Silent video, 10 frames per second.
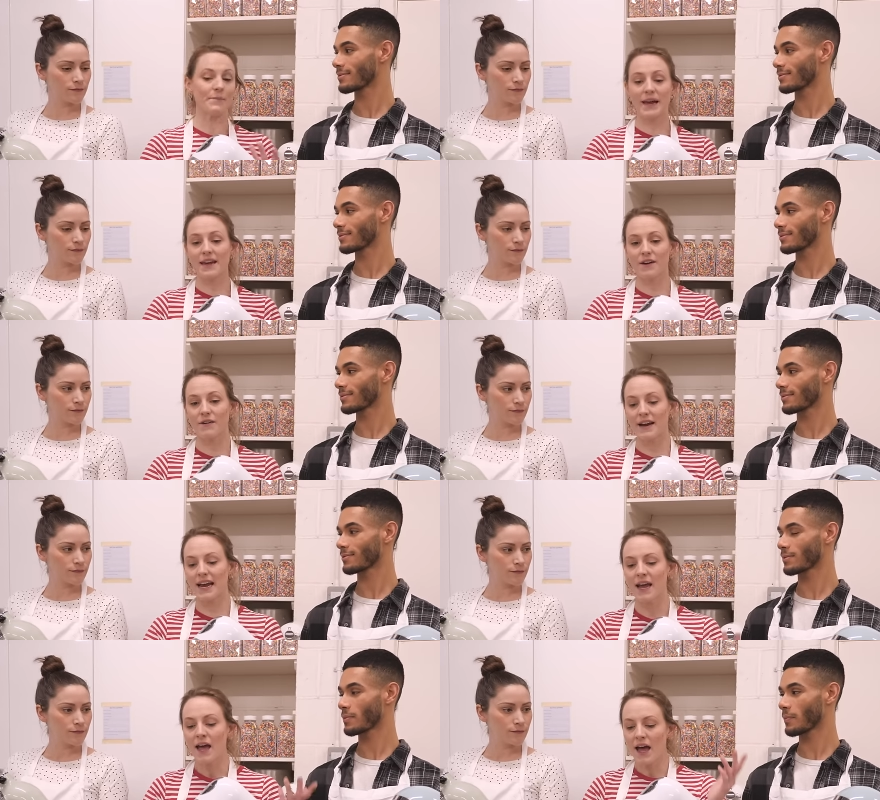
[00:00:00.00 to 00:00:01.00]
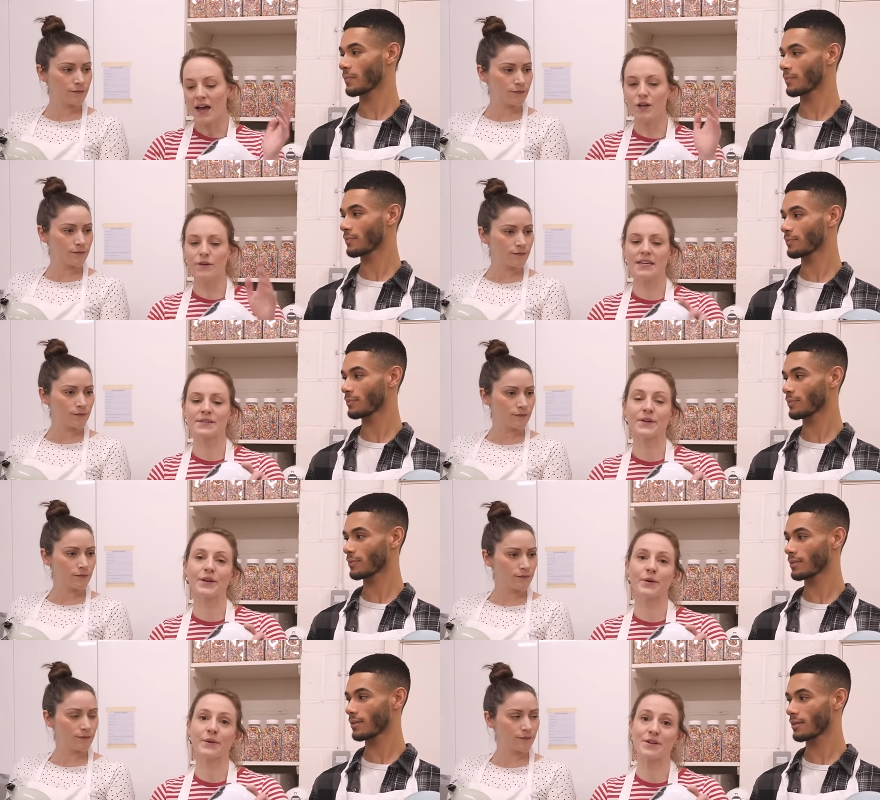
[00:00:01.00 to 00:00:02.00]
Speaker 1: bakery, and you guys want to
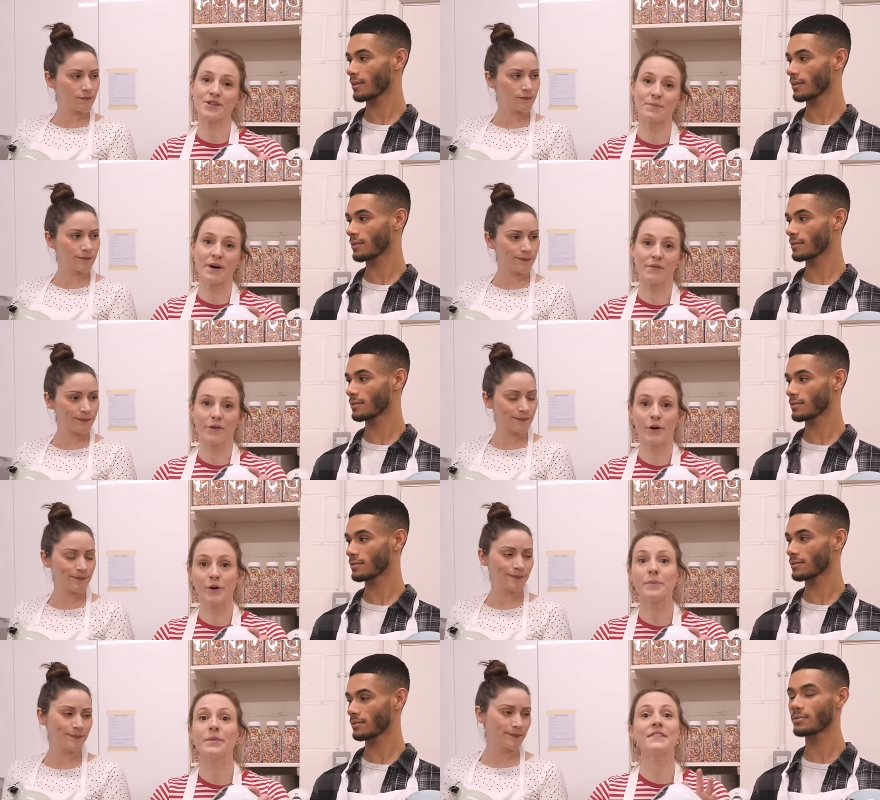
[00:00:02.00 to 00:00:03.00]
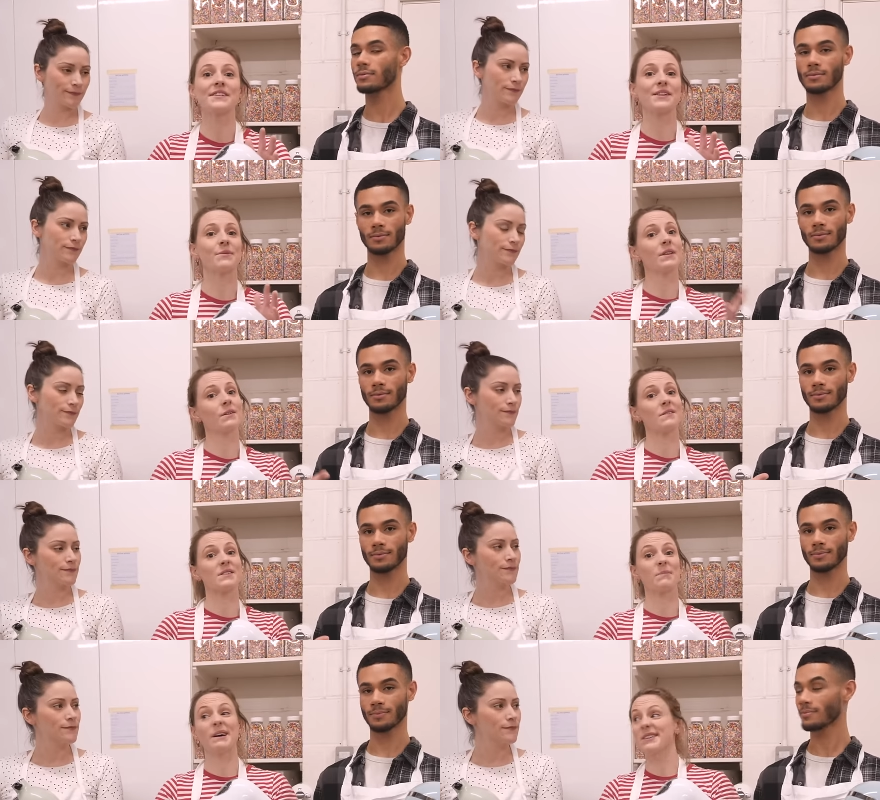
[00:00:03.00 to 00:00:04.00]
know what you should buy for home use. So we thought it
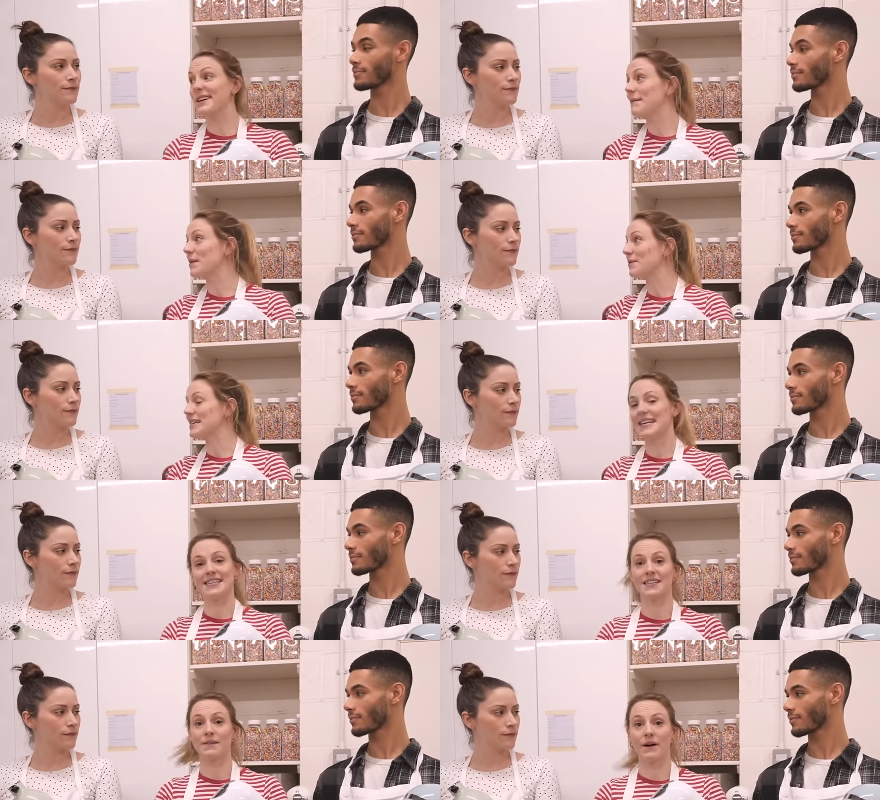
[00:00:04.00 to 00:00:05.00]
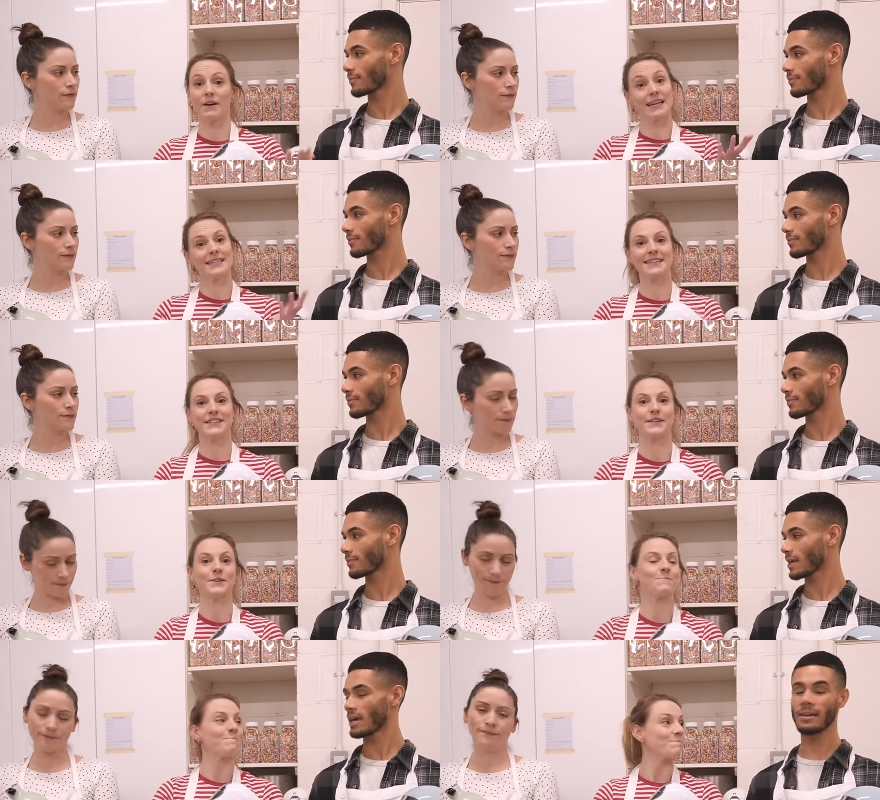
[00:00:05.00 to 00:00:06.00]
was about time that we tested them out against each
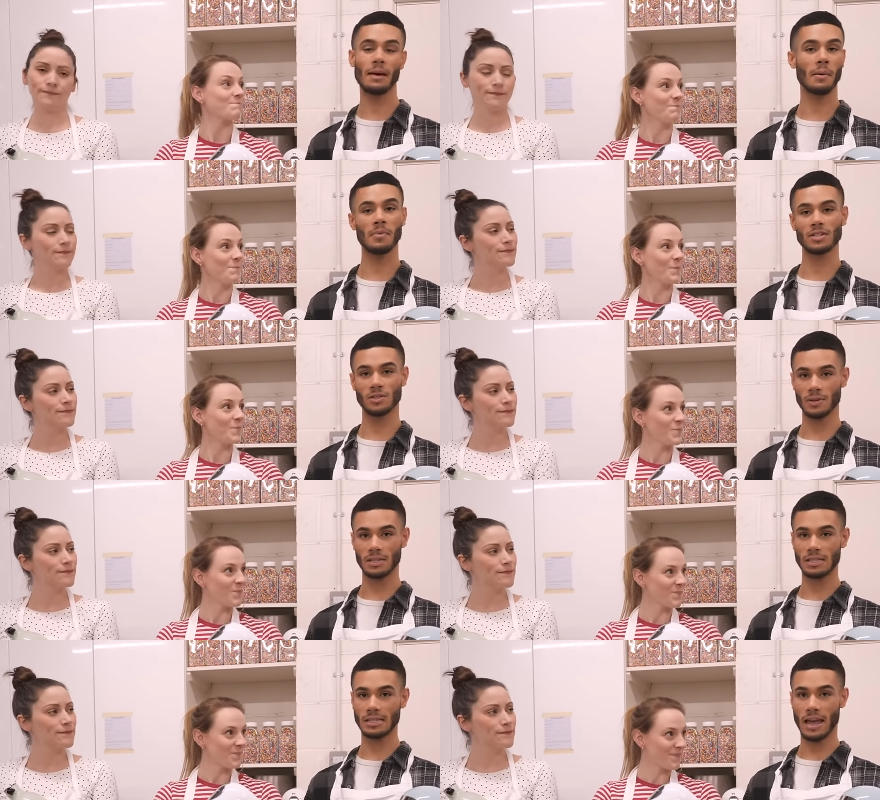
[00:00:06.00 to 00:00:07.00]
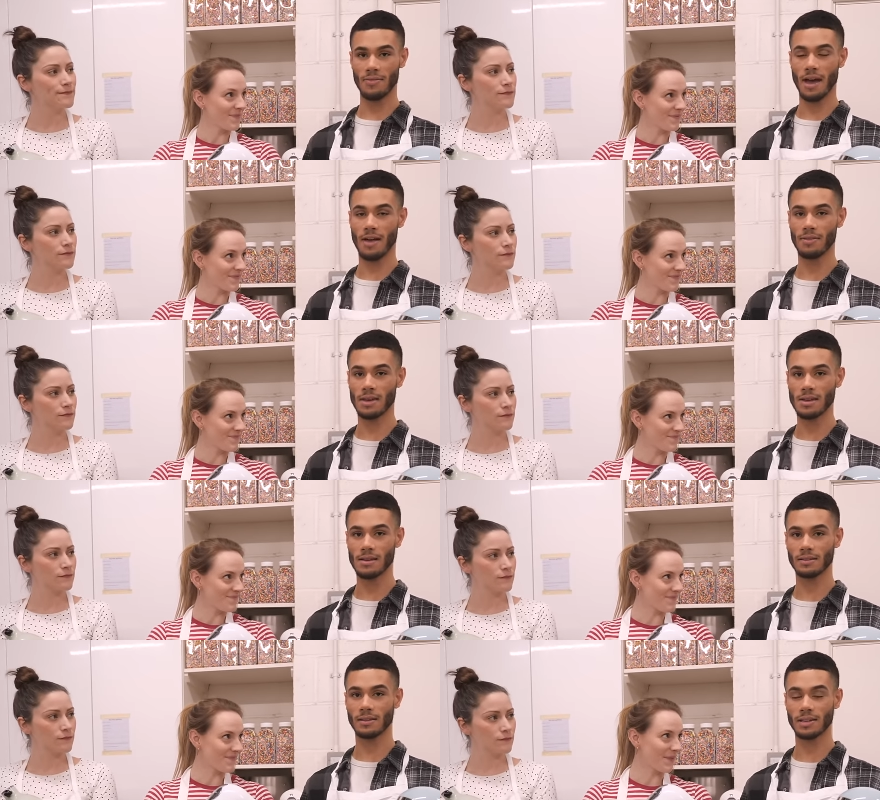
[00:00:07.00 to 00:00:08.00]
other.
Speaker 2: Yeah, and we just want to state that
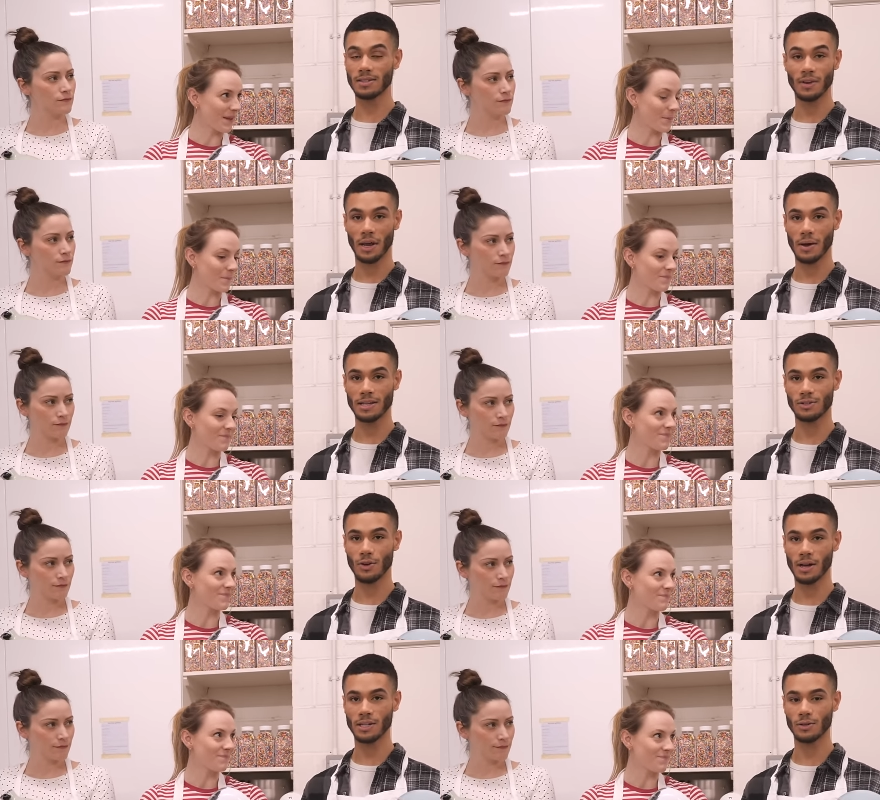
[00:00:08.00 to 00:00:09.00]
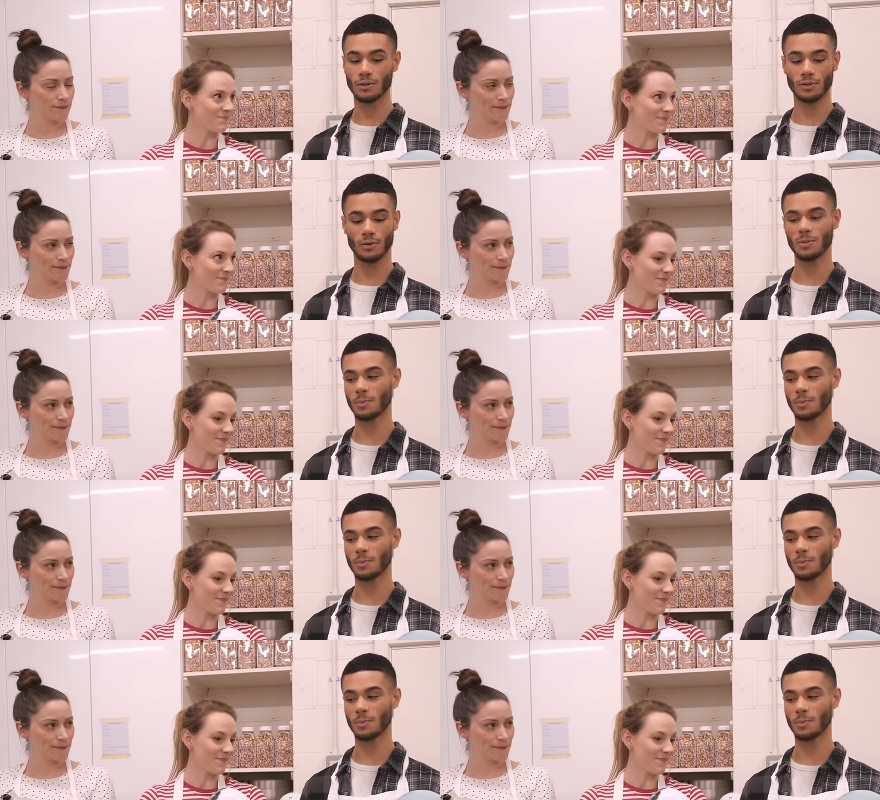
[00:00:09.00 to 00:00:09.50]
these this video is not endorsed or